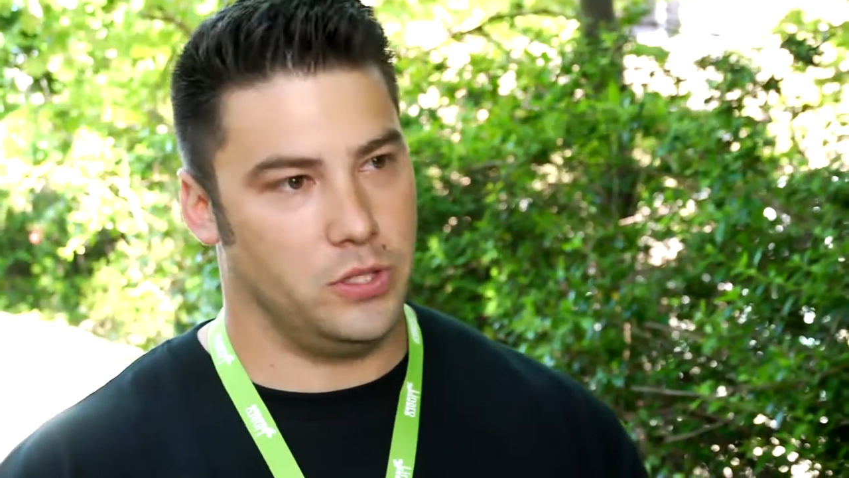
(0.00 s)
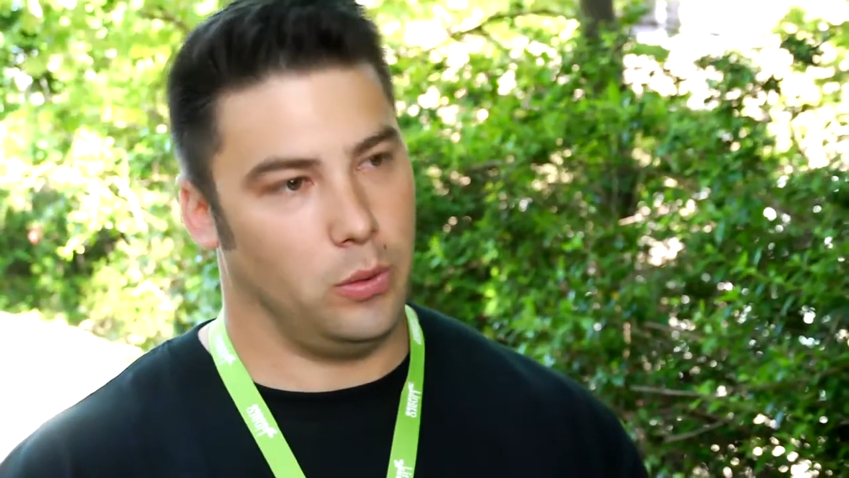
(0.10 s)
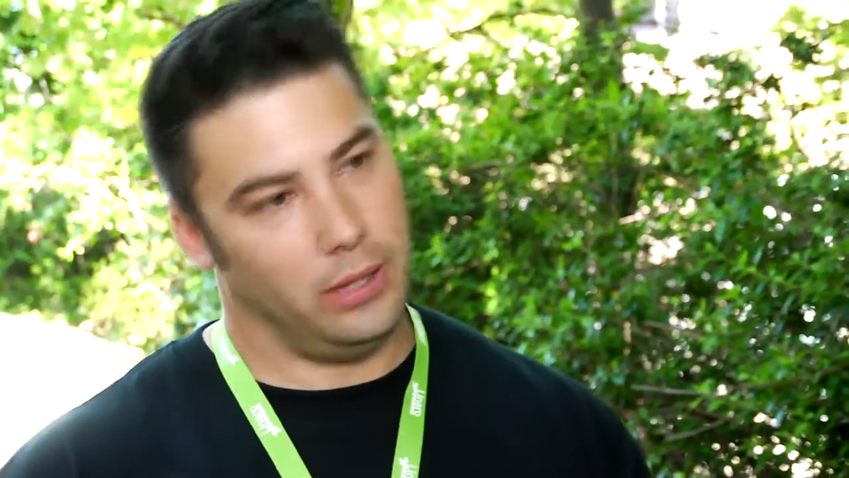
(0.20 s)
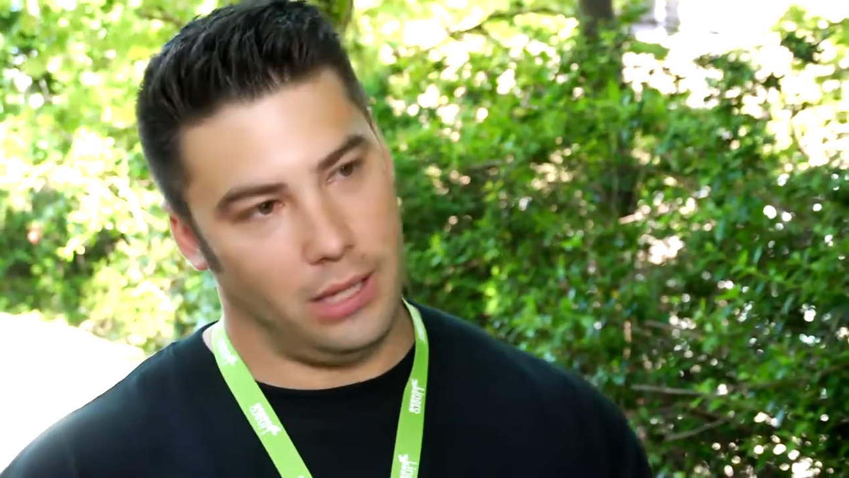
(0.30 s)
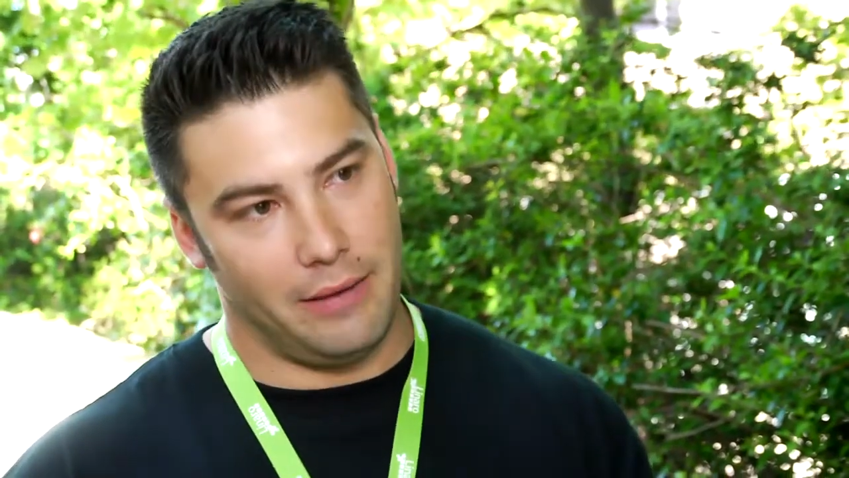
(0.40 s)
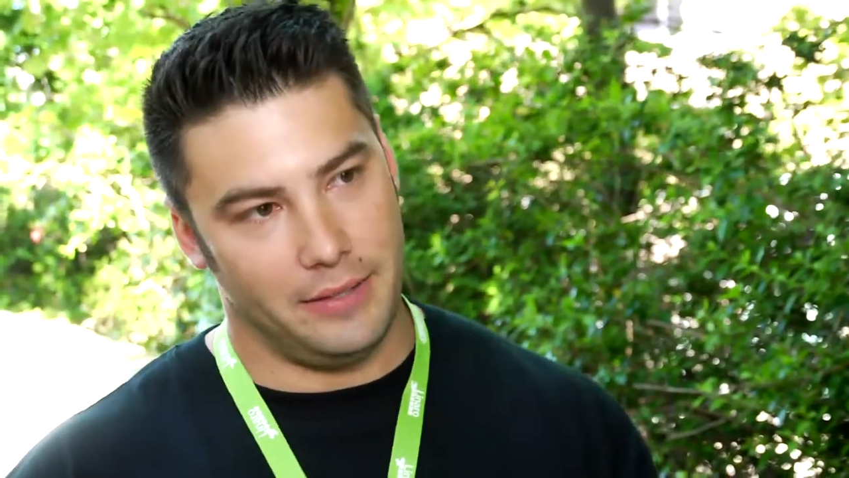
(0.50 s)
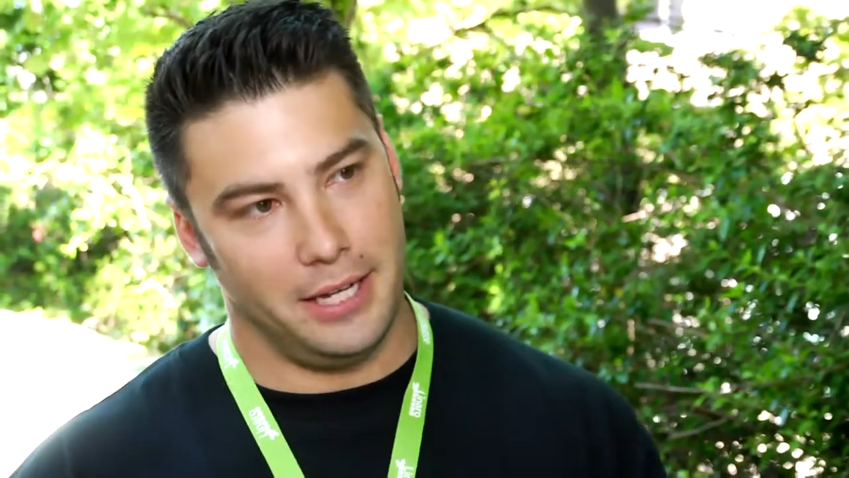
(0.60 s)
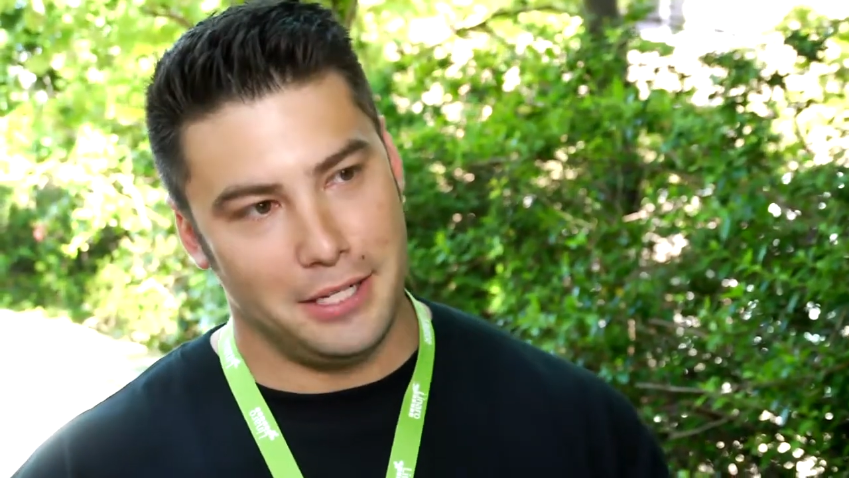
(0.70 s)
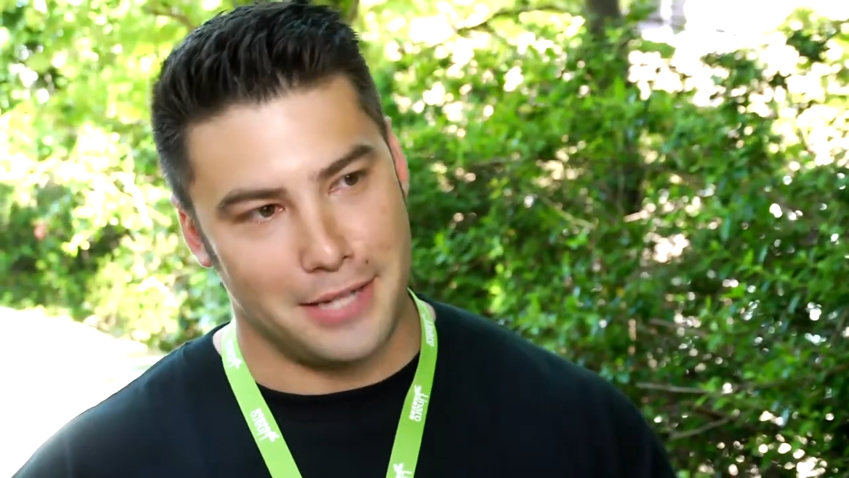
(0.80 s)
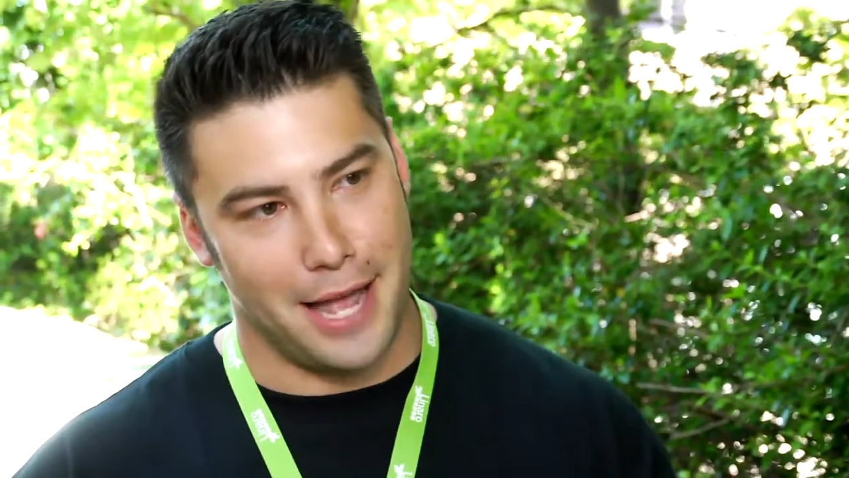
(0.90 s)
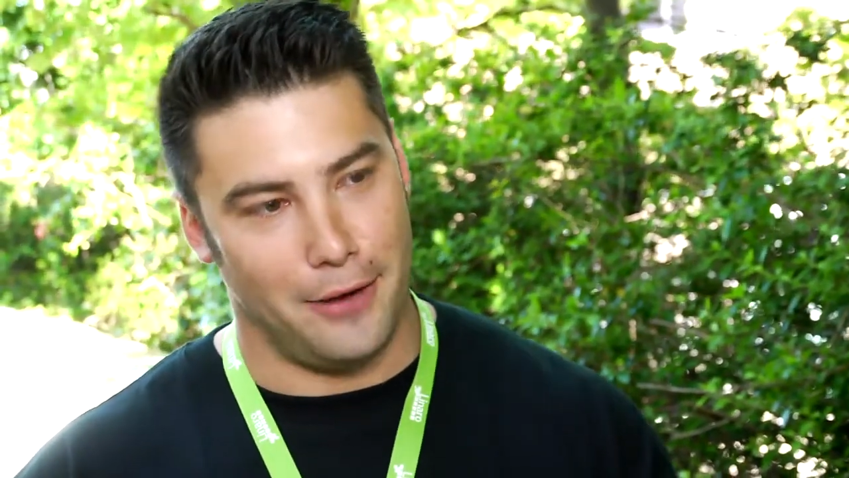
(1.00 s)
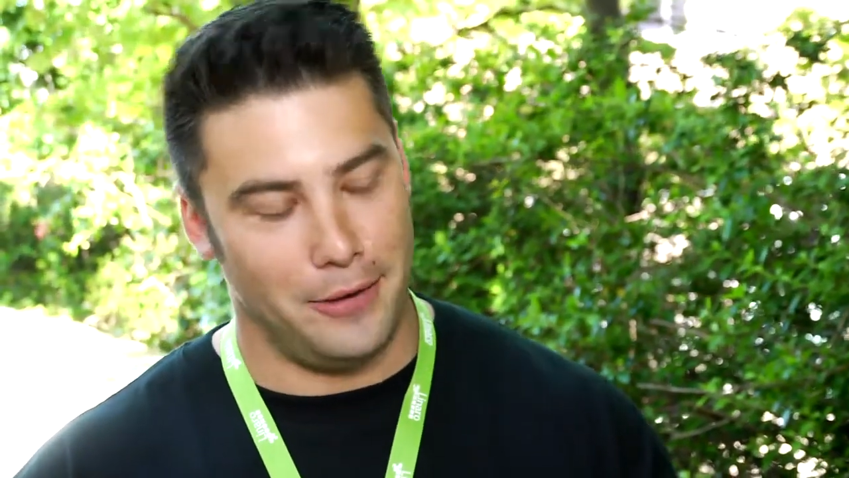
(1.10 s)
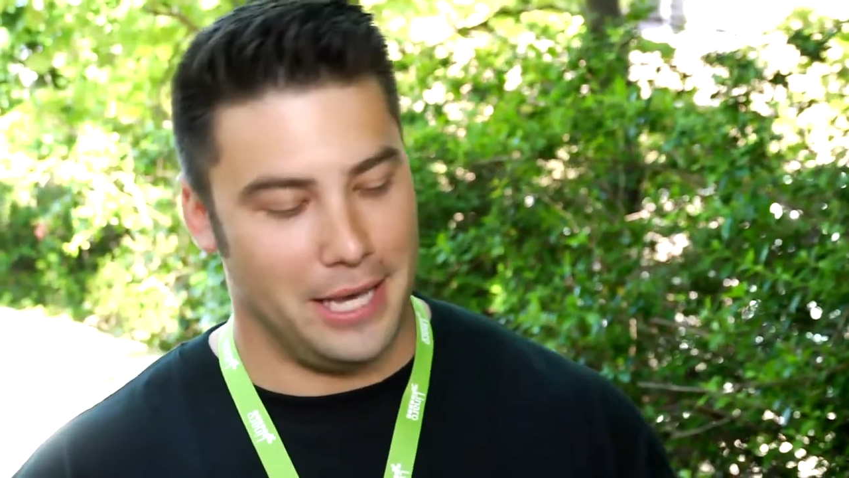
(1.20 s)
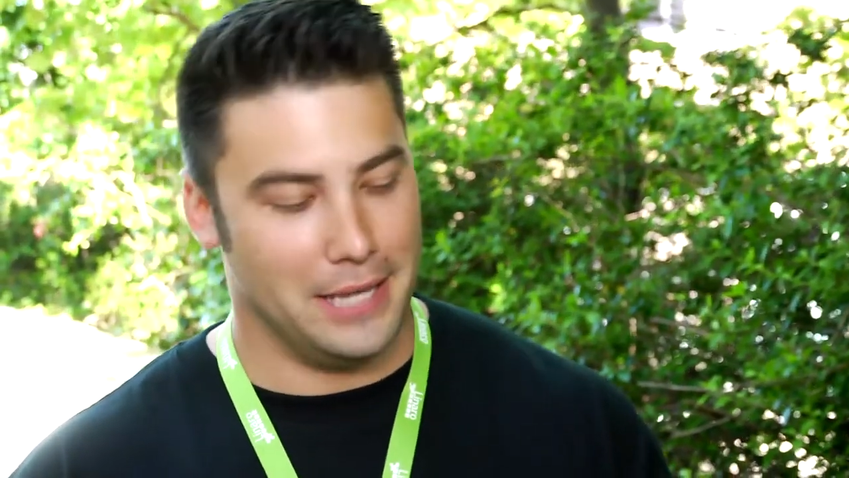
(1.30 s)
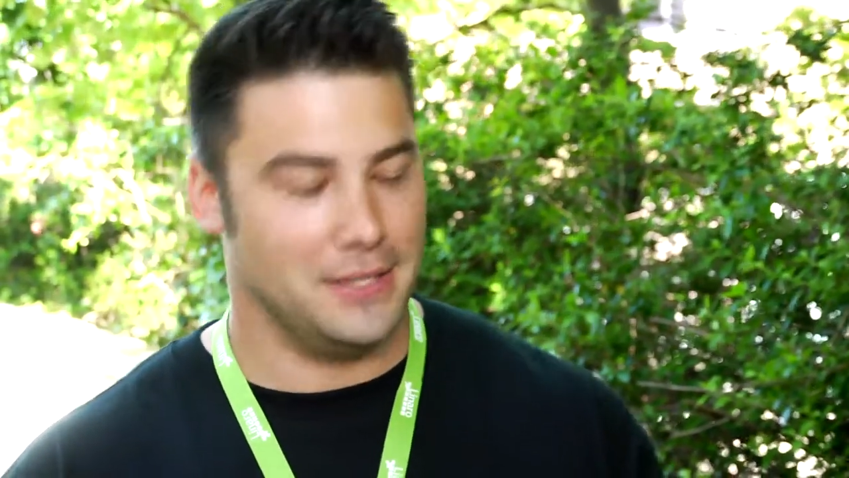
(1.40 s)
So what Lava does now
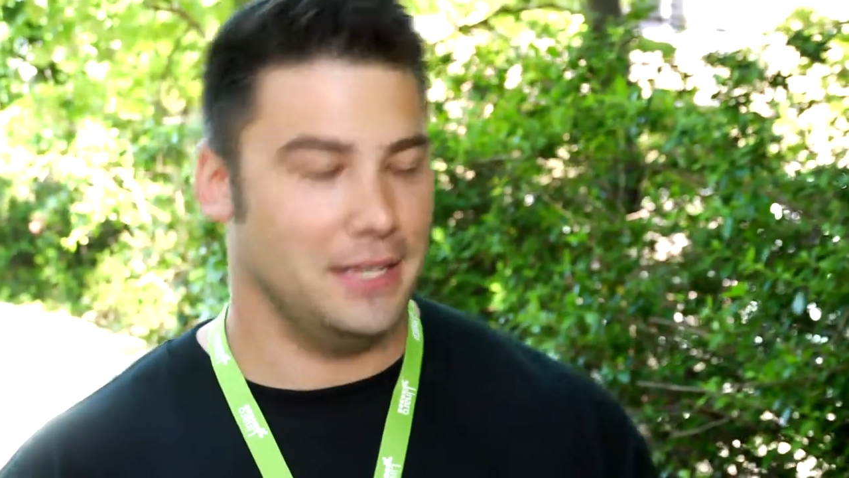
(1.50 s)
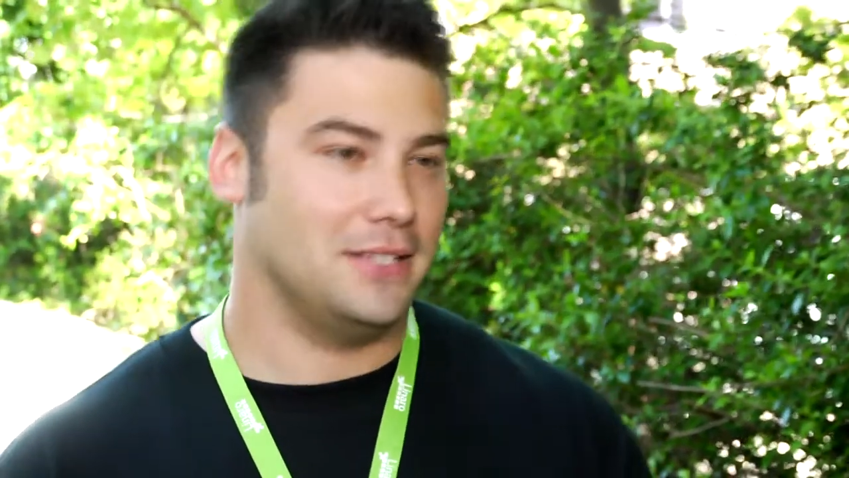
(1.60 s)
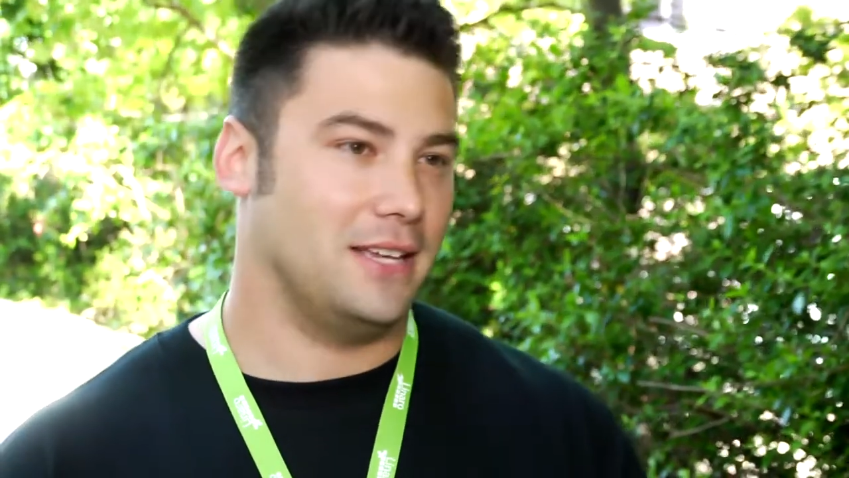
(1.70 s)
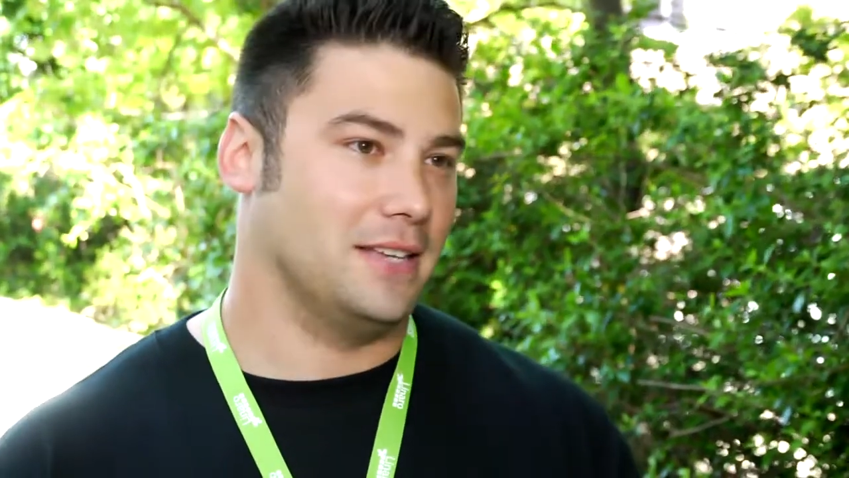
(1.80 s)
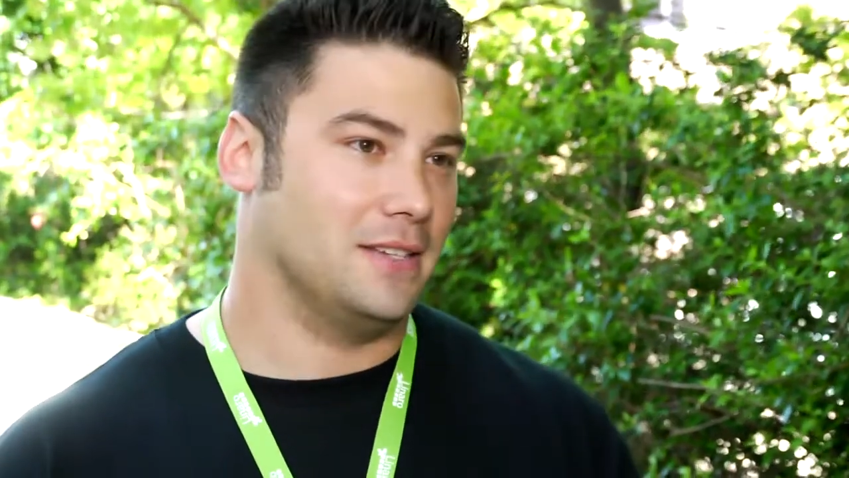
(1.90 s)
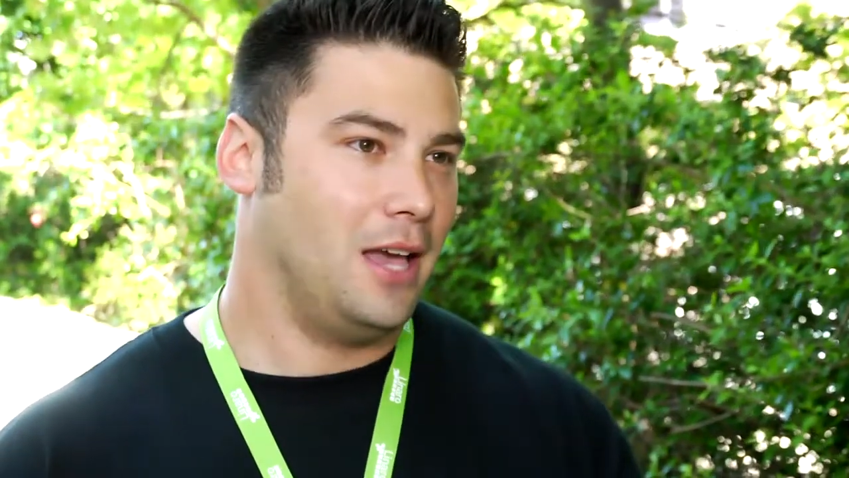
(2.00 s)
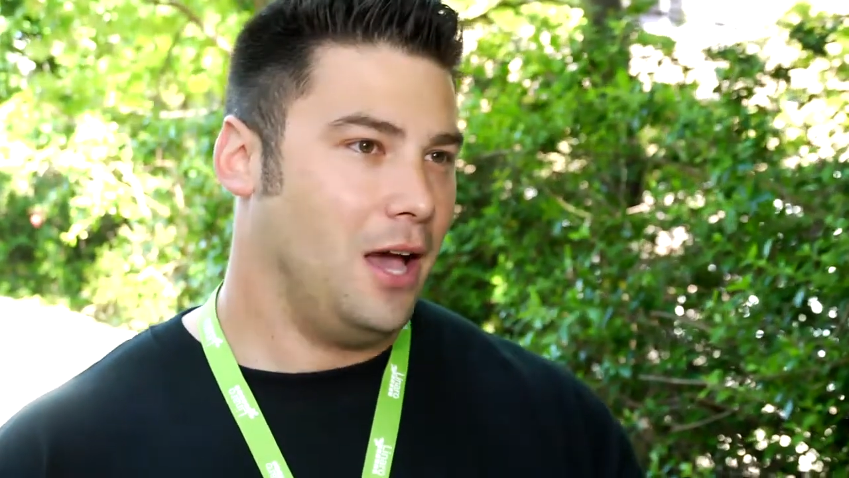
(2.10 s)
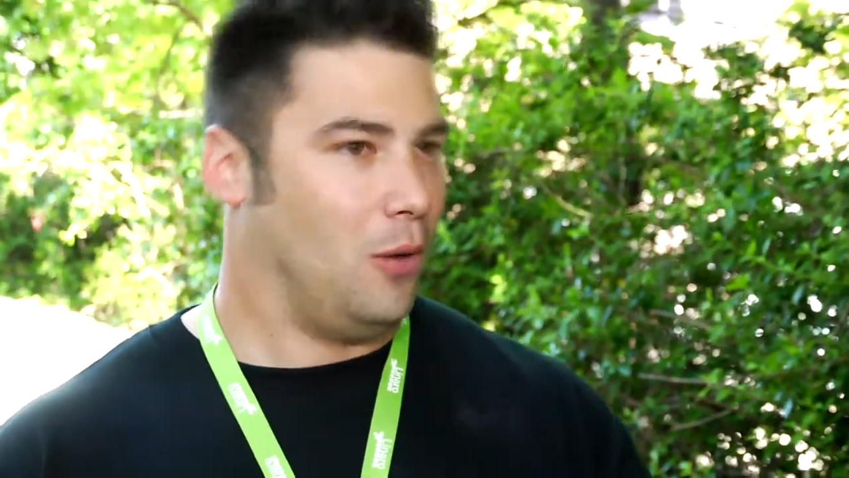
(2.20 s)
is it says,